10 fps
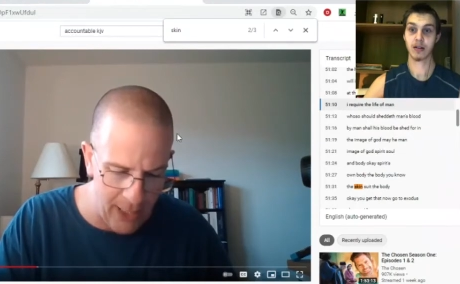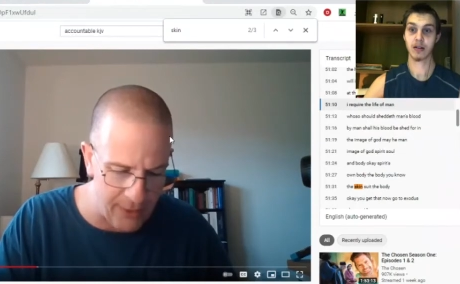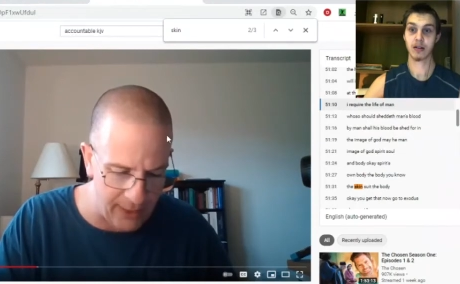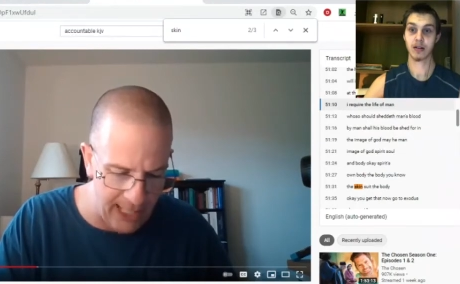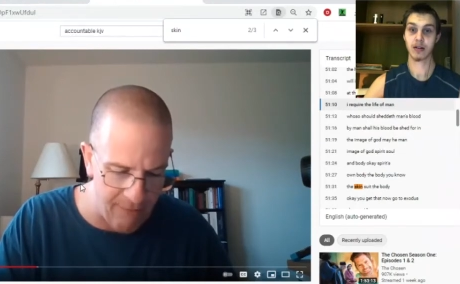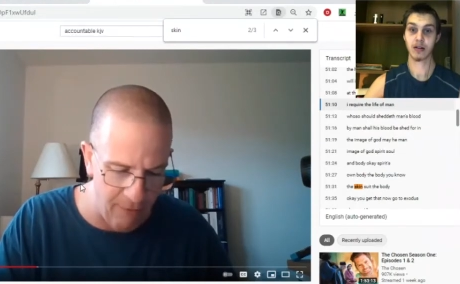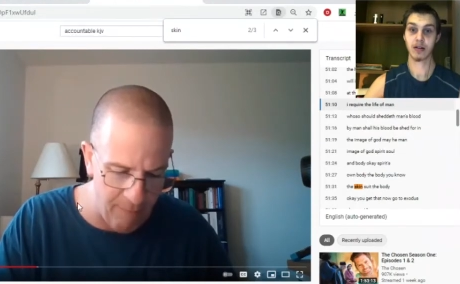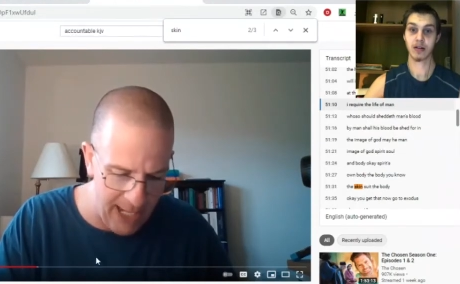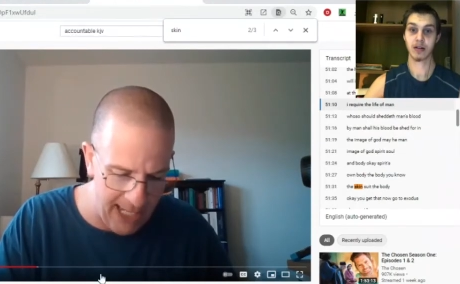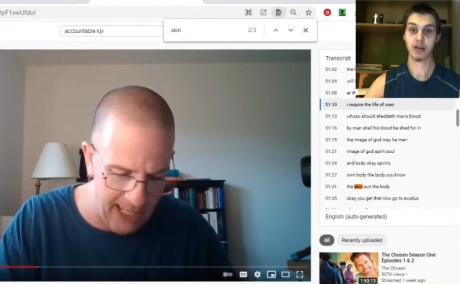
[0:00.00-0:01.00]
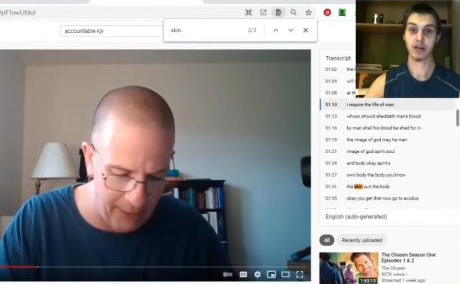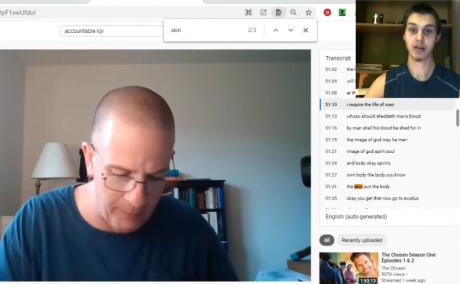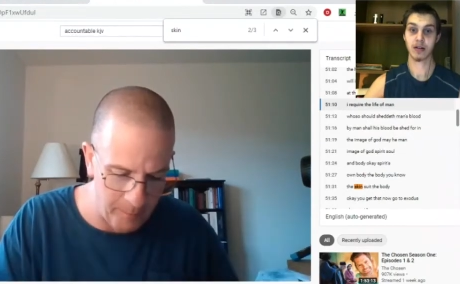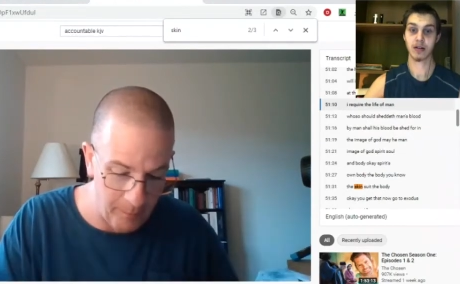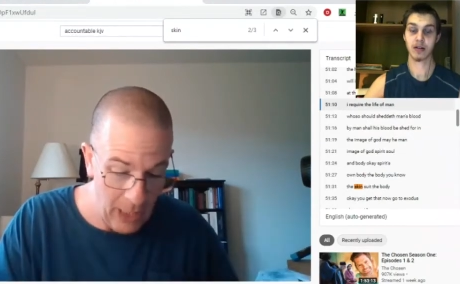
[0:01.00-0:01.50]
Speaker 1: the life of man.
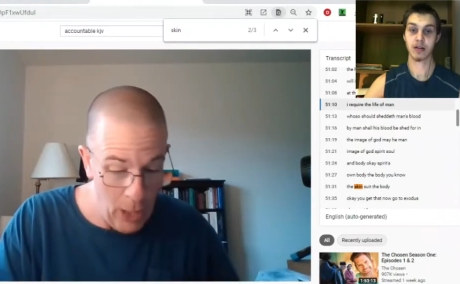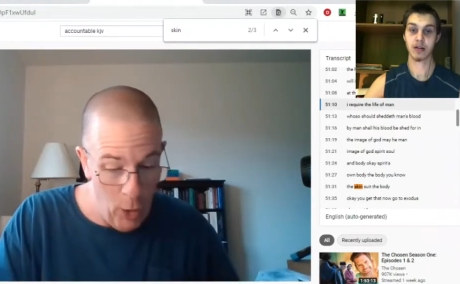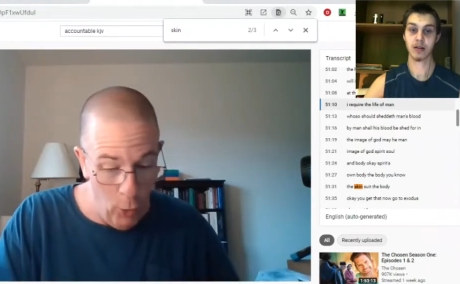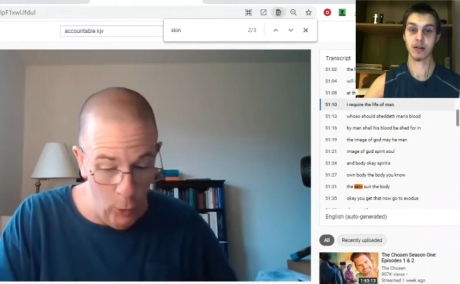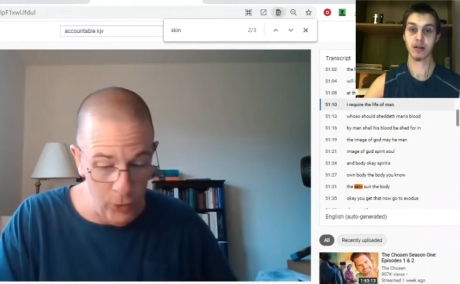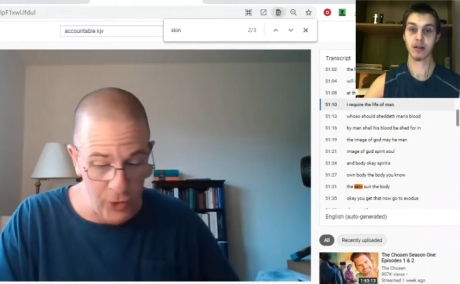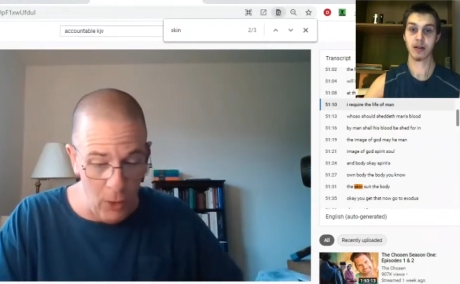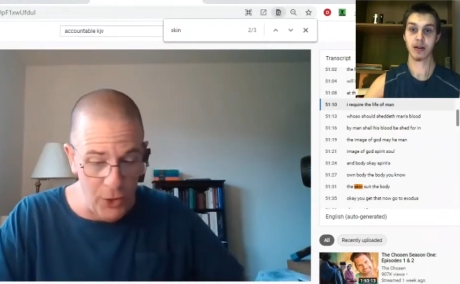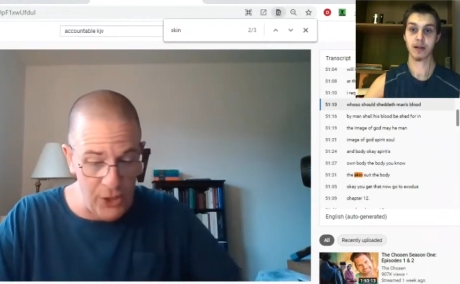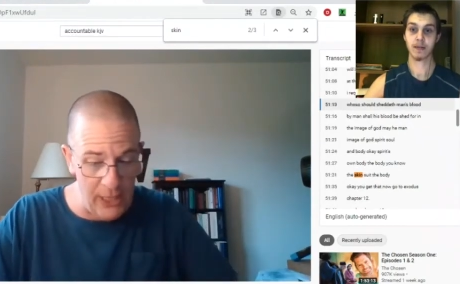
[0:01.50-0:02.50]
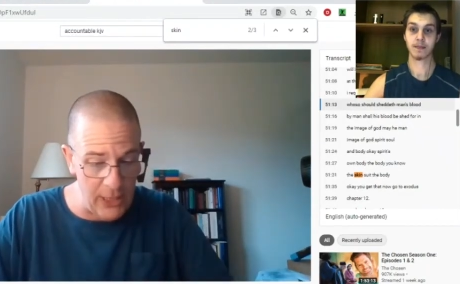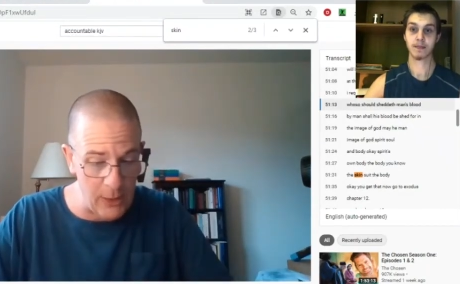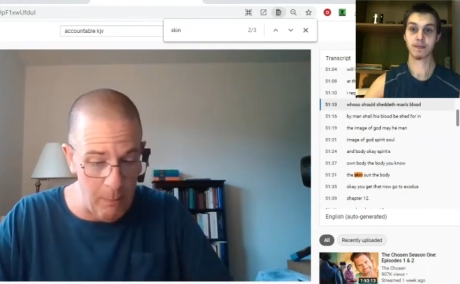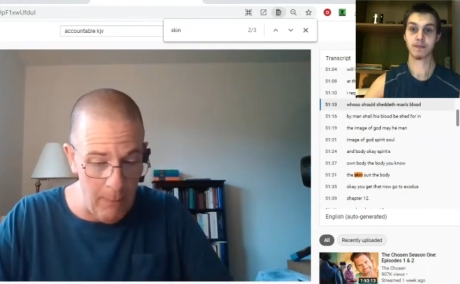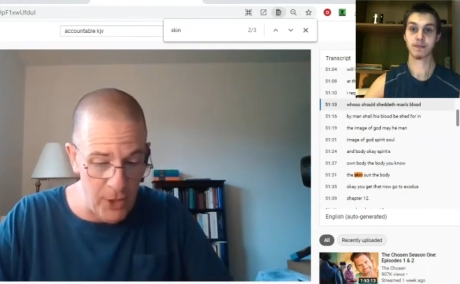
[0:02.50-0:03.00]
Whoso
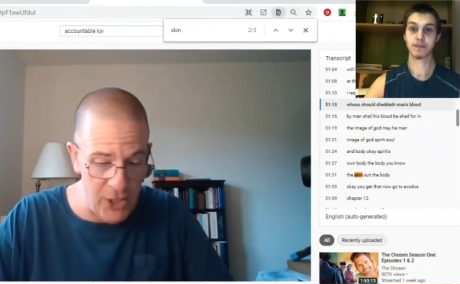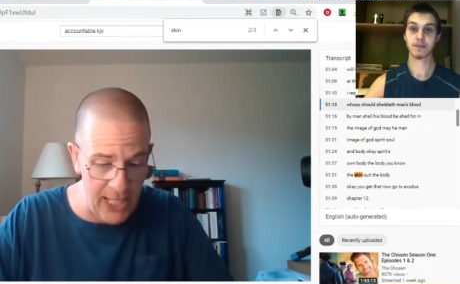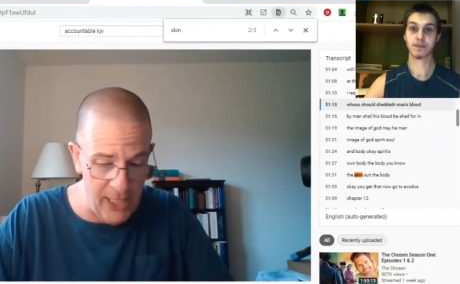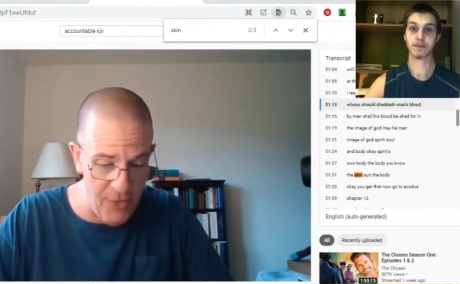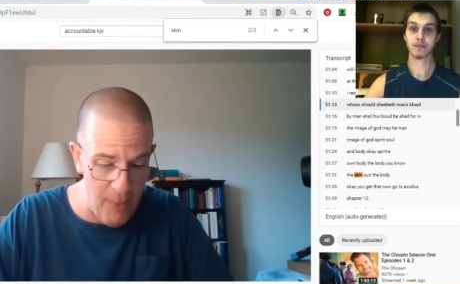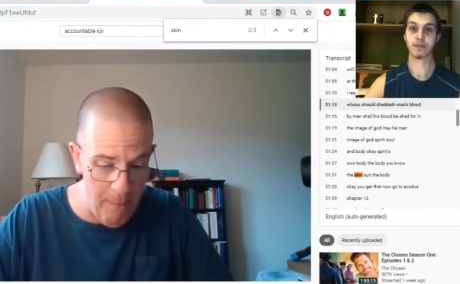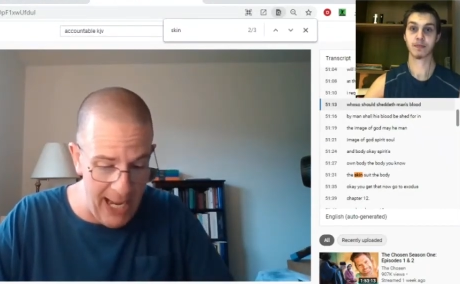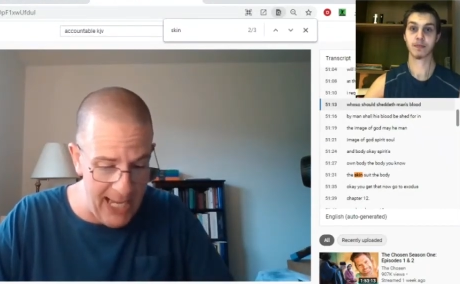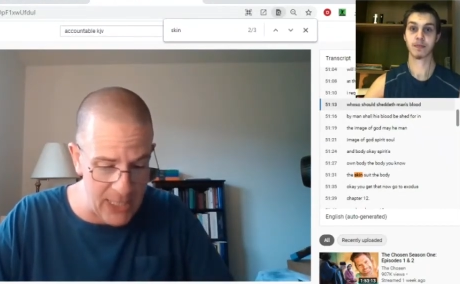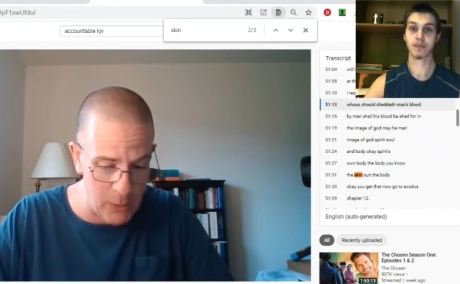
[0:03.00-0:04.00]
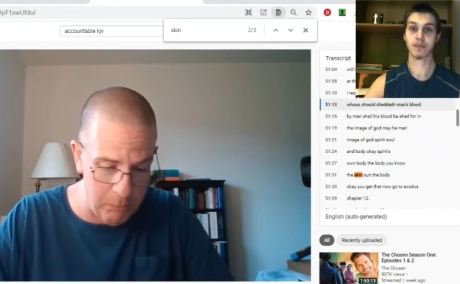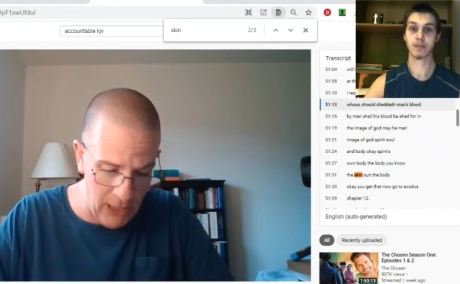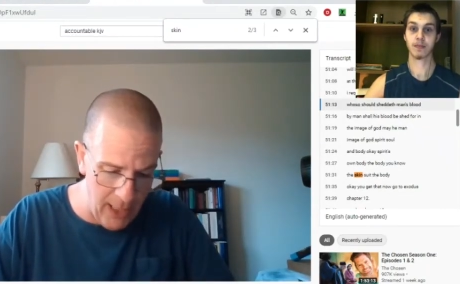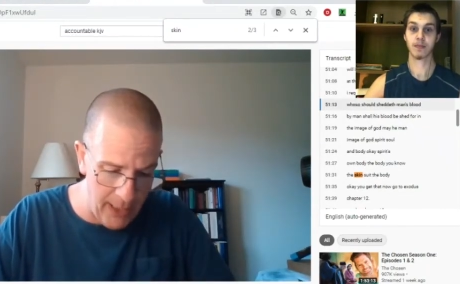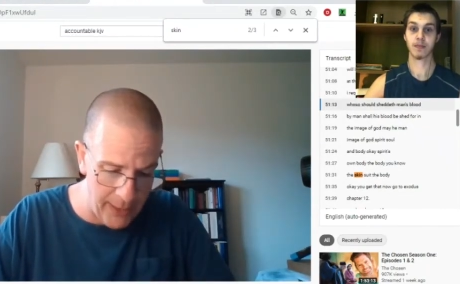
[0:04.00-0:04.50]
sheddeth man's
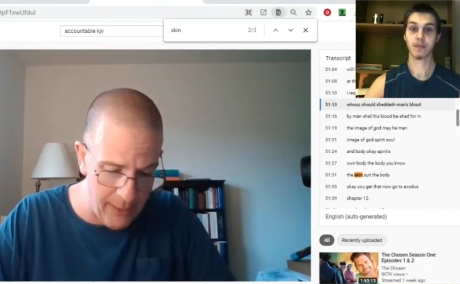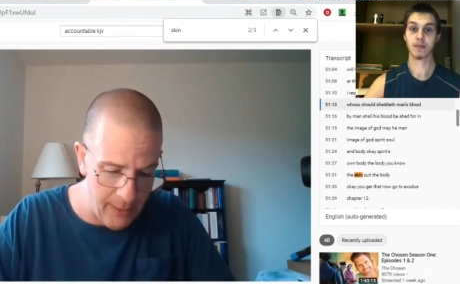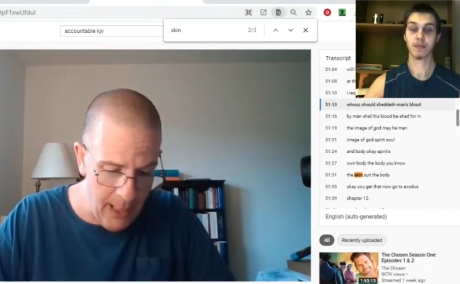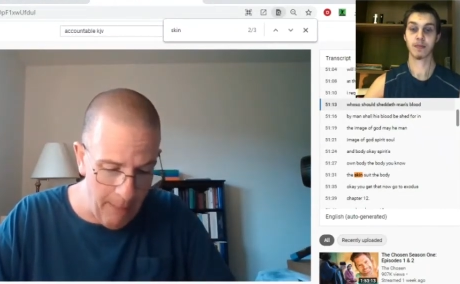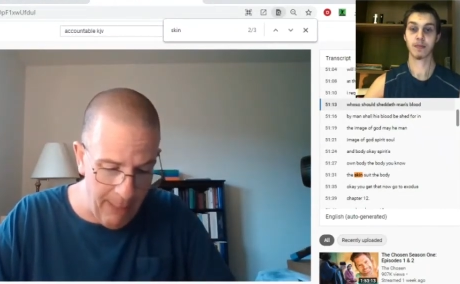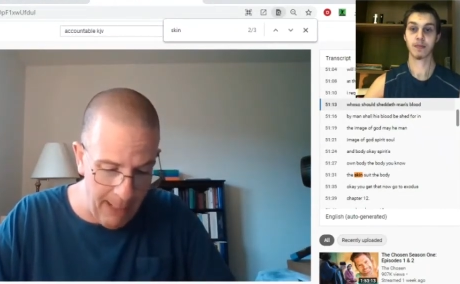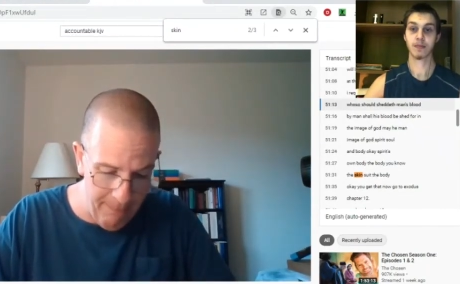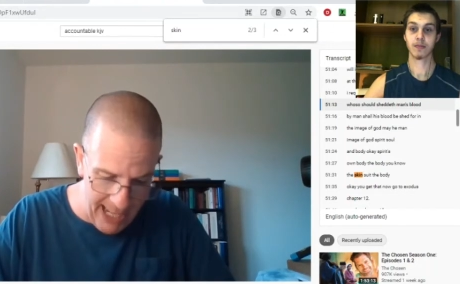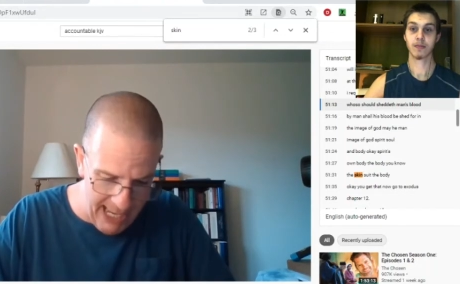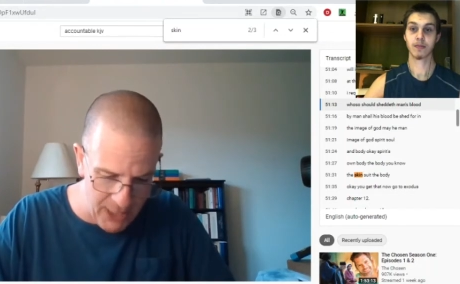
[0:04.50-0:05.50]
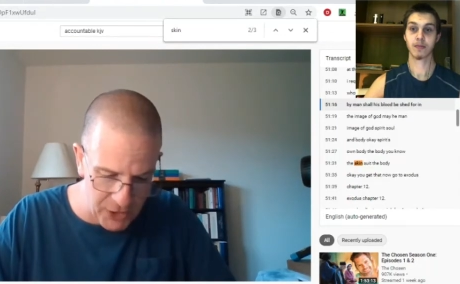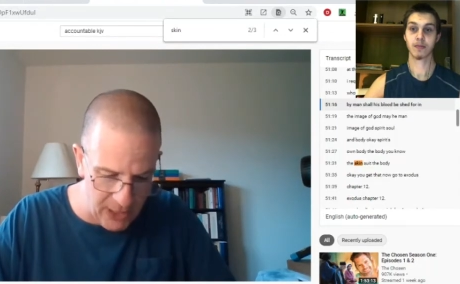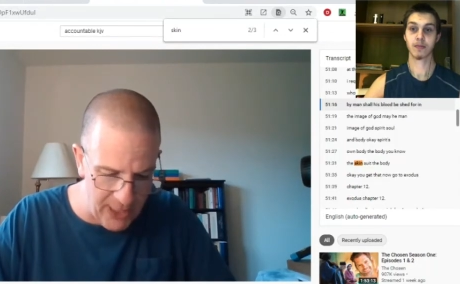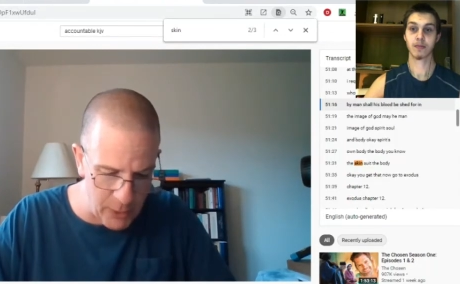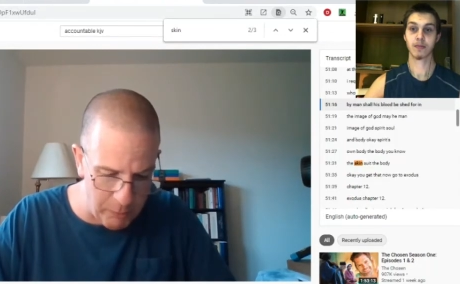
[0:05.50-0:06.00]
blood, by man
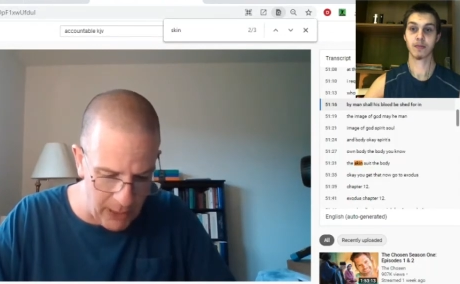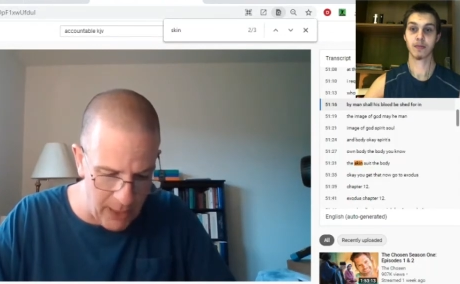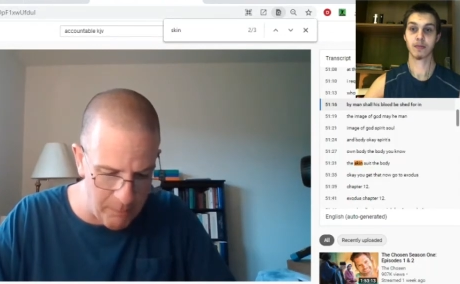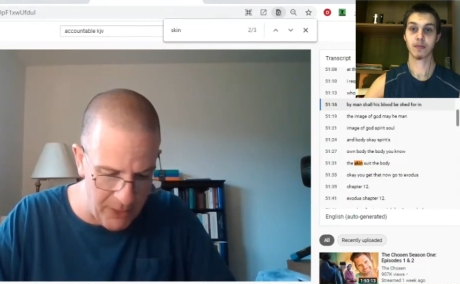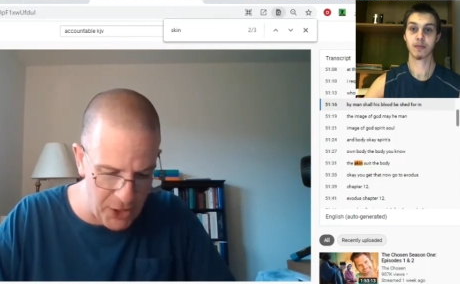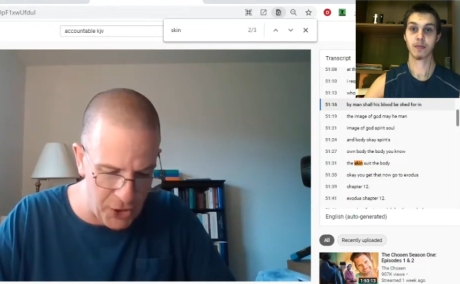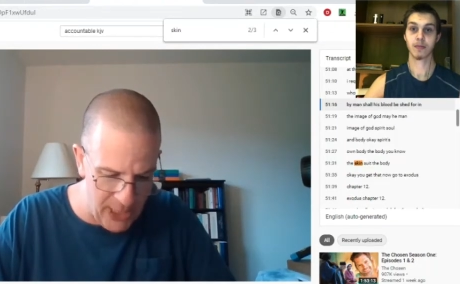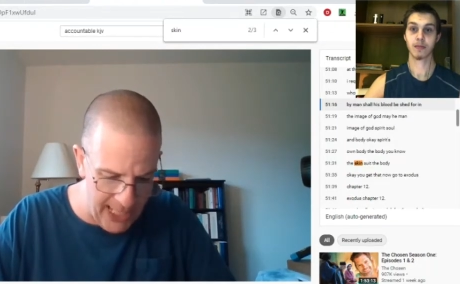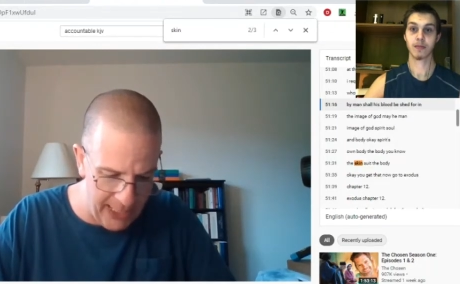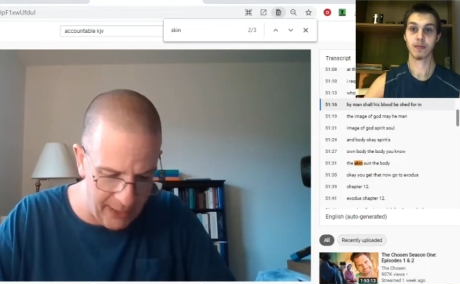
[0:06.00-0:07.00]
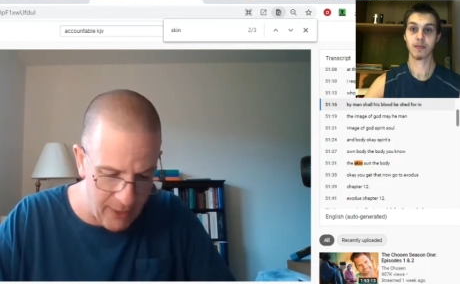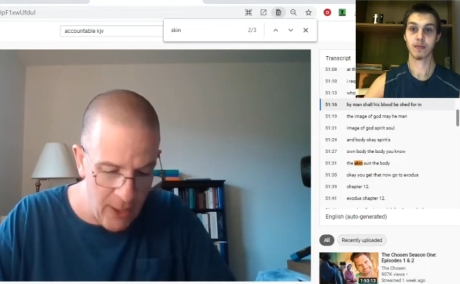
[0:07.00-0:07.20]
shall his blood be shed.